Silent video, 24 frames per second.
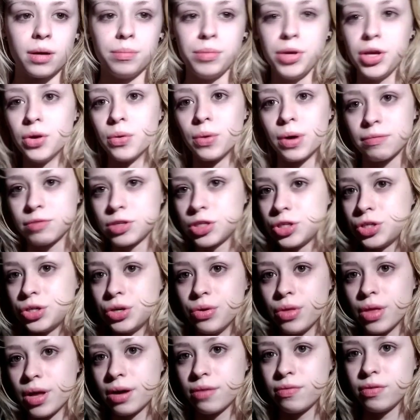You don't have to
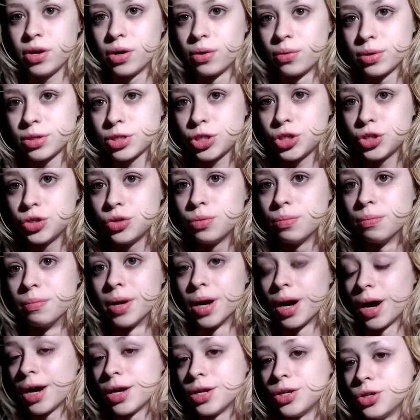do that if you don't want to, but
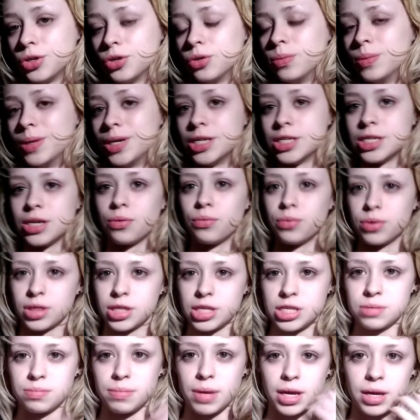I do because I want
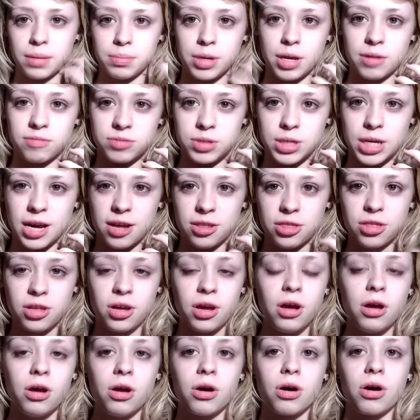this makeup to death.
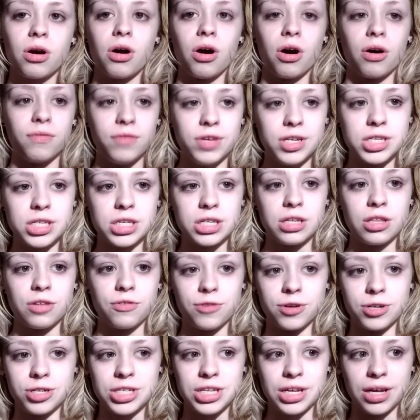Obviously, the
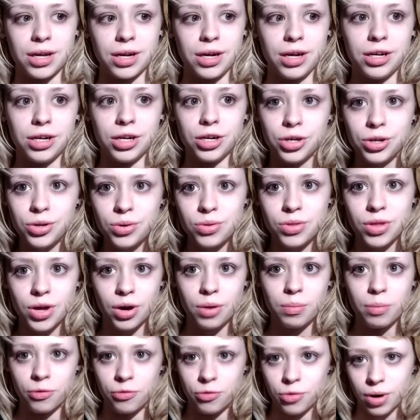first thing I need to do,
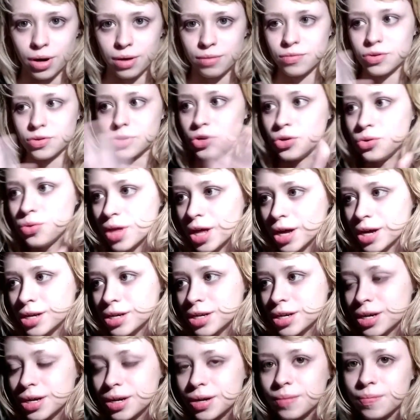though, before I even do
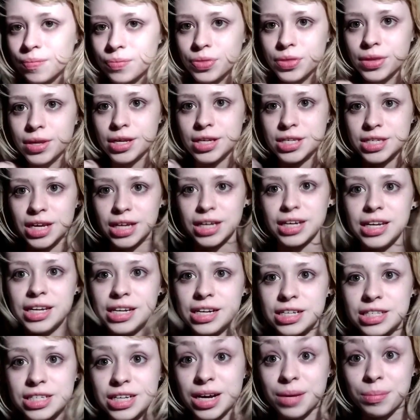that, is I need
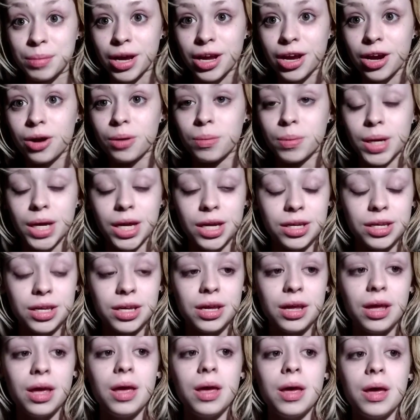to tie my hair back.
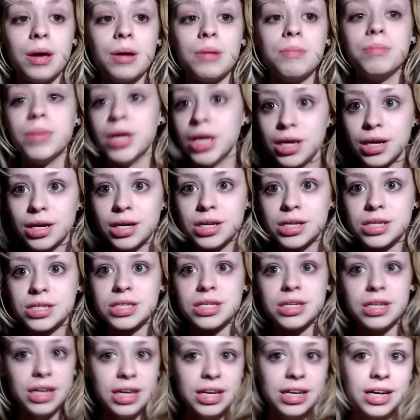
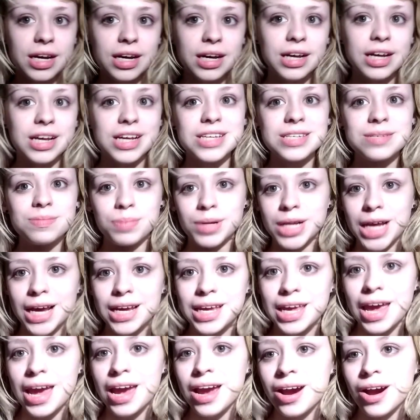Because Nina has
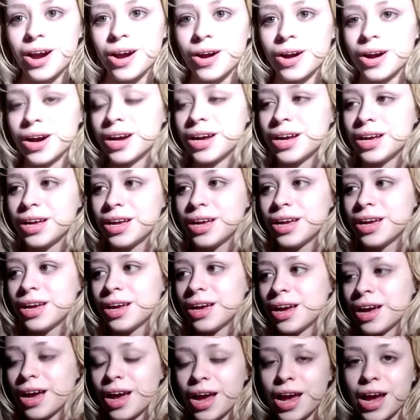black hair,
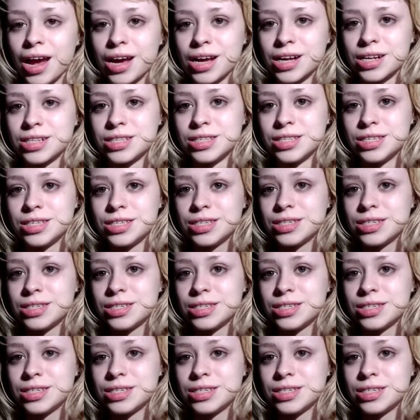and